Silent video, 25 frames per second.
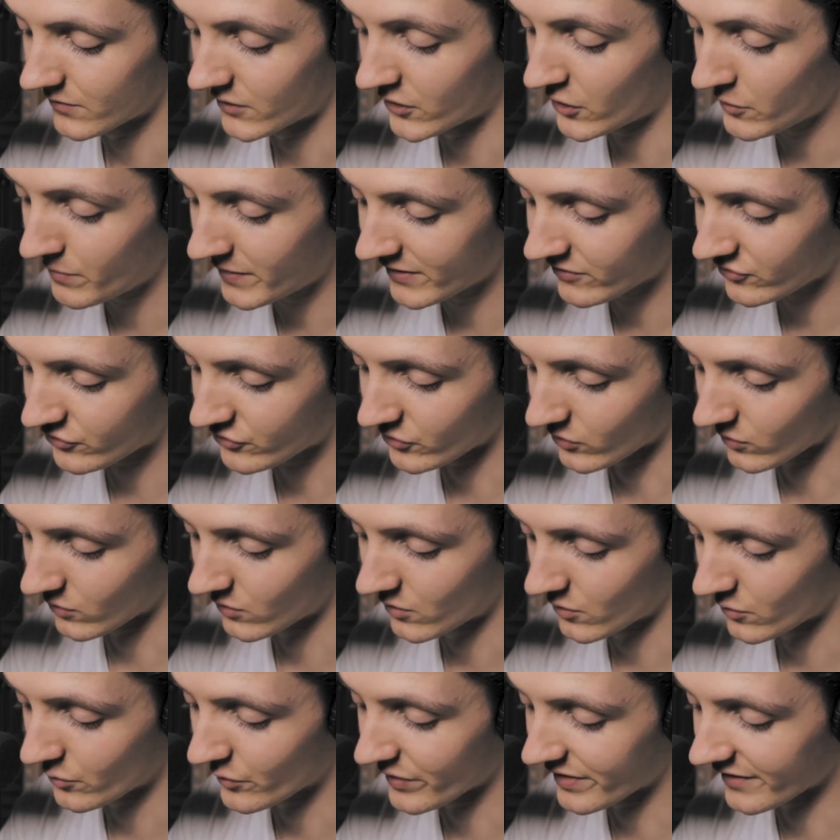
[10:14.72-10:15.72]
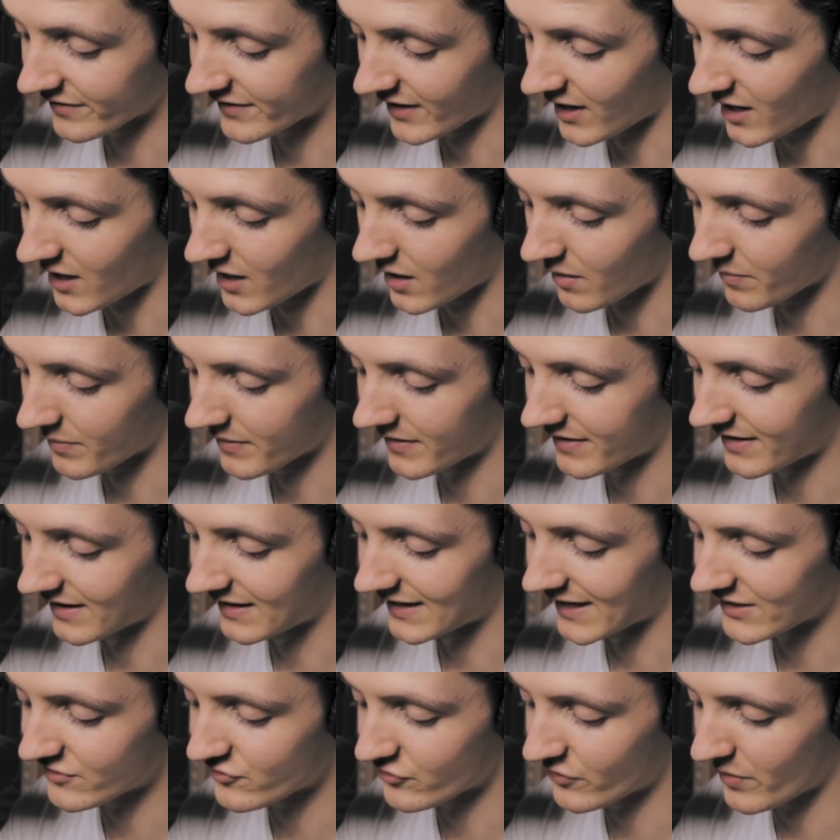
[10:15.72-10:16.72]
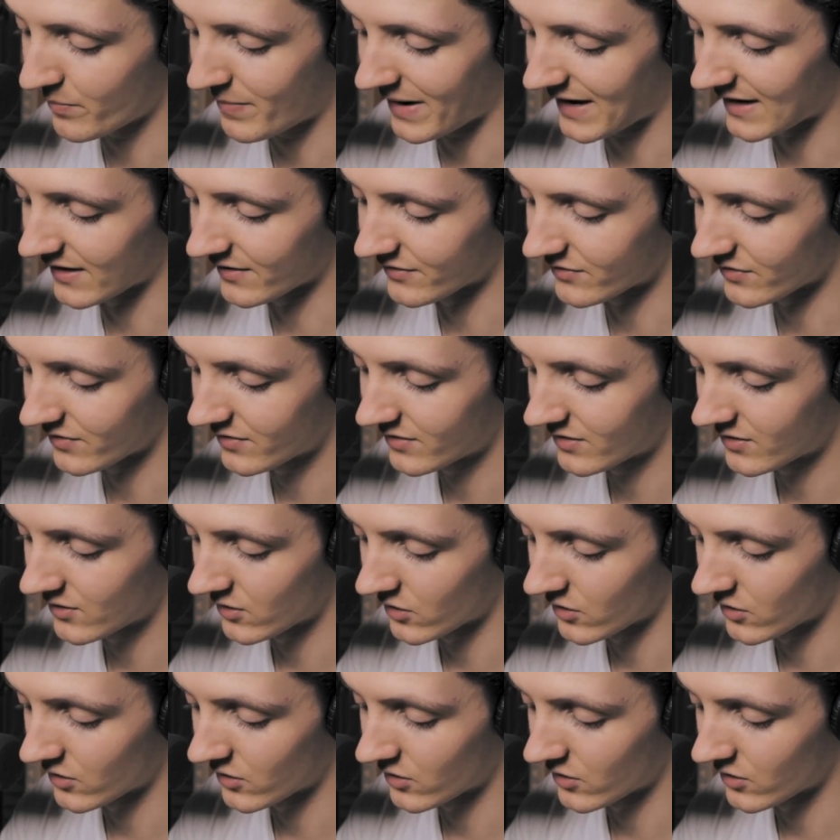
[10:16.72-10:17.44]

no minstrel with his harp and legendary ballad,